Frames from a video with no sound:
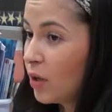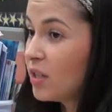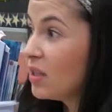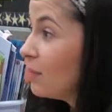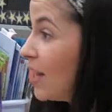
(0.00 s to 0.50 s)

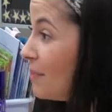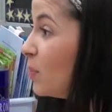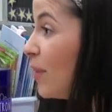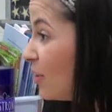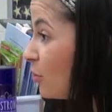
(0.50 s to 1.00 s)
Okay,
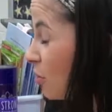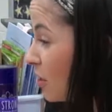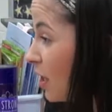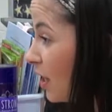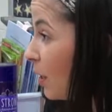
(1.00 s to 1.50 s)
sometimes
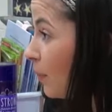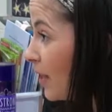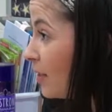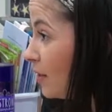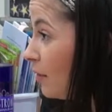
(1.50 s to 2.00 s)
pictures can help
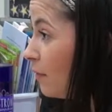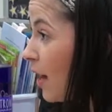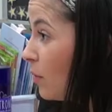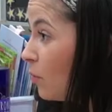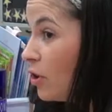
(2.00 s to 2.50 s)
us
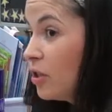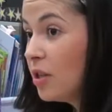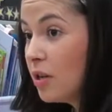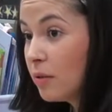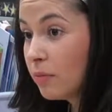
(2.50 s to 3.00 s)
define words
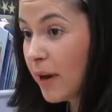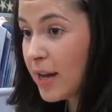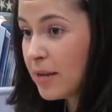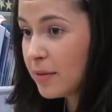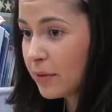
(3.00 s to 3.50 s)
too,
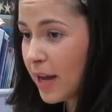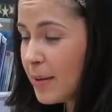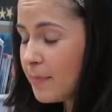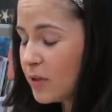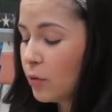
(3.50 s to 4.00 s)
right?
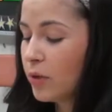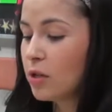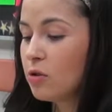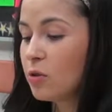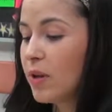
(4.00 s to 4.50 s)
Okay, so we
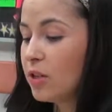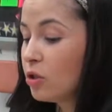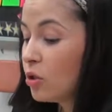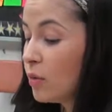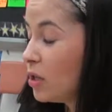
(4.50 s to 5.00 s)
can use
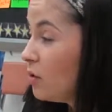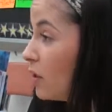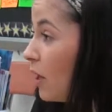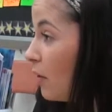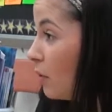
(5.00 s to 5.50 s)
pictures or we can
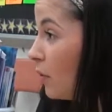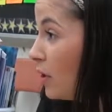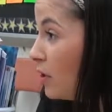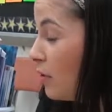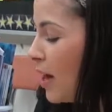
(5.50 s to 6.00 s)
use other
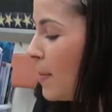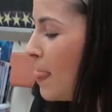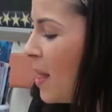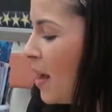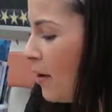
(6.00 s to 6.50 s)
words, all right?
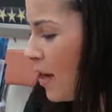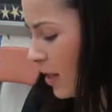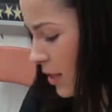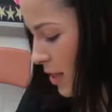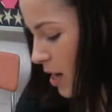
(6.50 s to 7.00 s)
Okay,
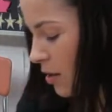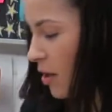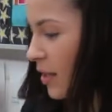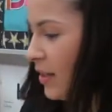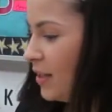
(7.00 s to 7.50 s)
let's take a
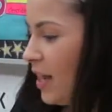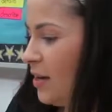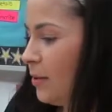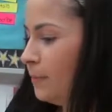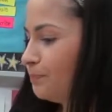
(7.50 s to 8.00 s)
look at the title.